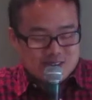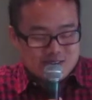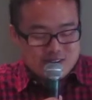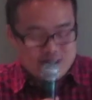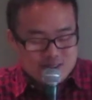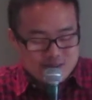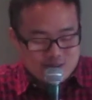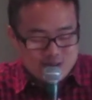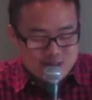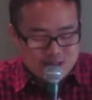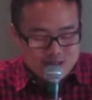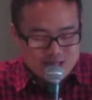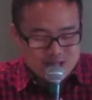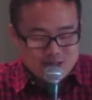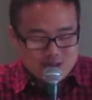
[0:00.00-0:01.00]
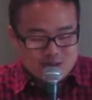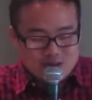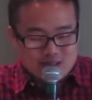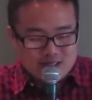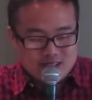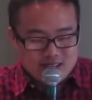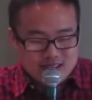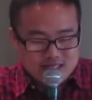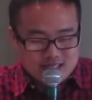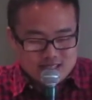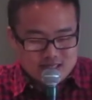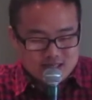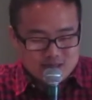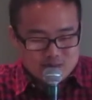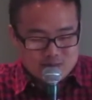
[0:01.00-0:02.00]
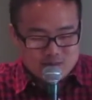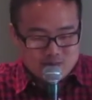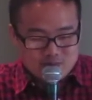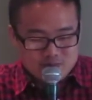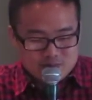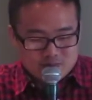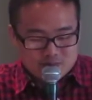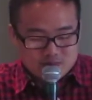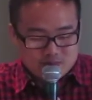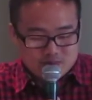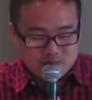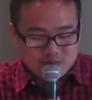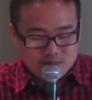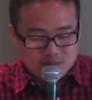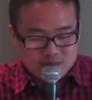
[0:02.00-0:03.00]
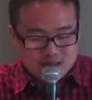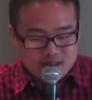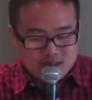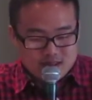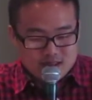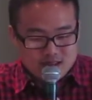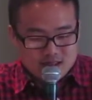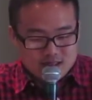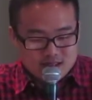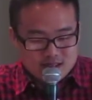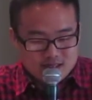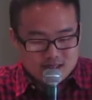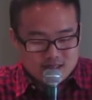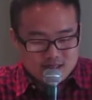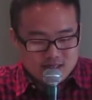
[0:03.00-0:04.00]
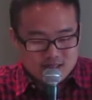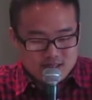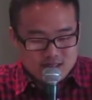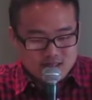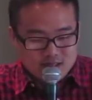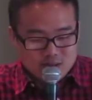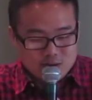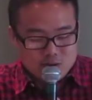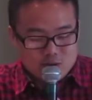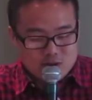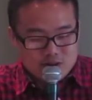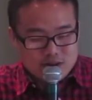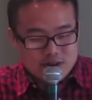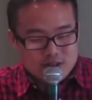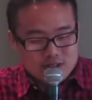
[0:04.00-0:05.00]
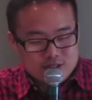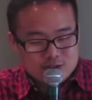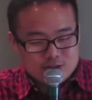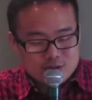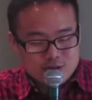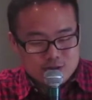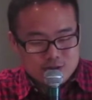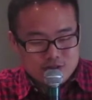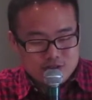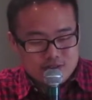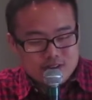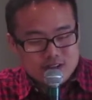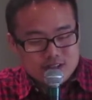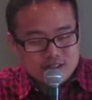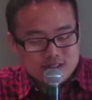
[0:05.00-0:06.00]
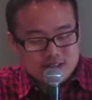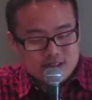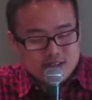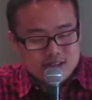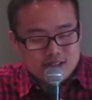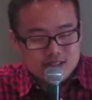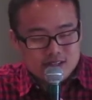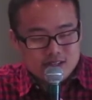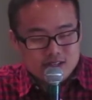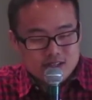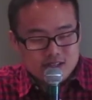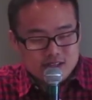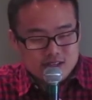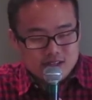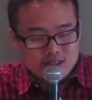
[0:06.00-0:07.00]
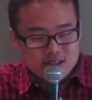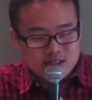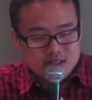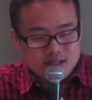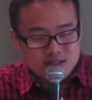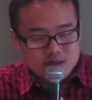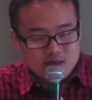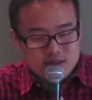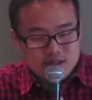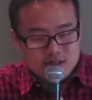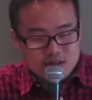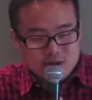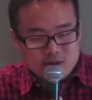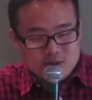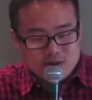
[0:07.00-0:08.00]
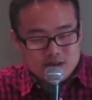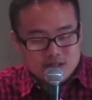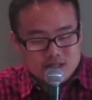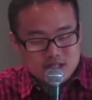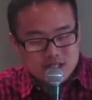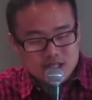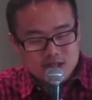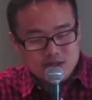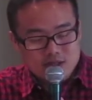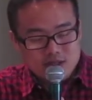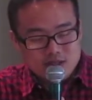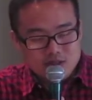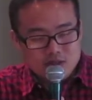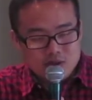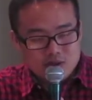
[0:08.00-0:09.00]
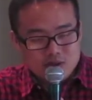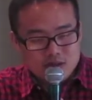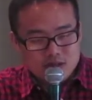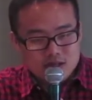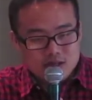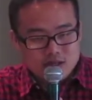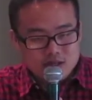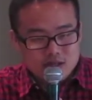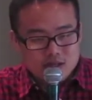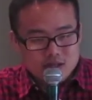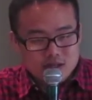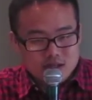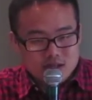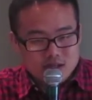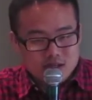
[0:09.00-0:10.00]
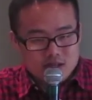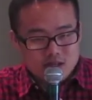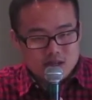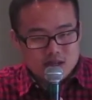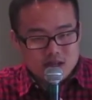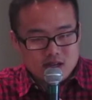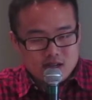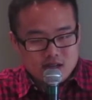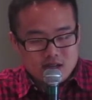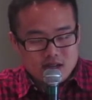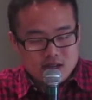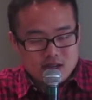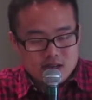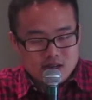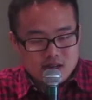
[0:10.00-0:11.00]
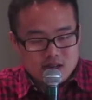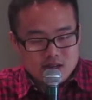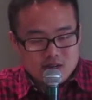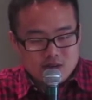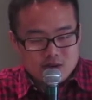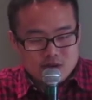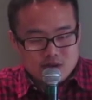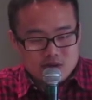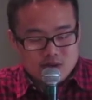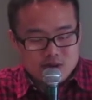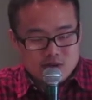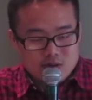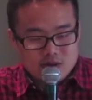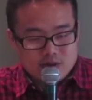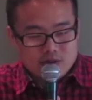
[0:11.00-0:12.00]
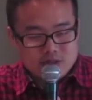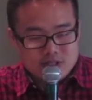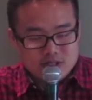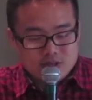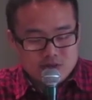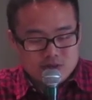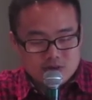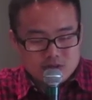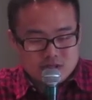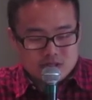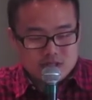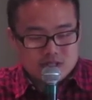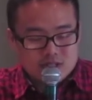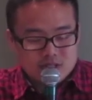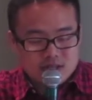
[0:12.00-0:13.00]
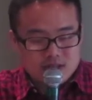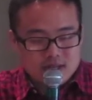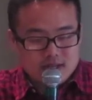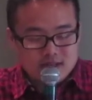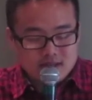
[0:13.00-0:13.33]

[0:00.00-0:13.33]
Father, we thank you, Lord, that uh, uh, your word is truth, Father God. And, and, Lord, that your word is healing, Lord. And, and, and your, your word restores us, God.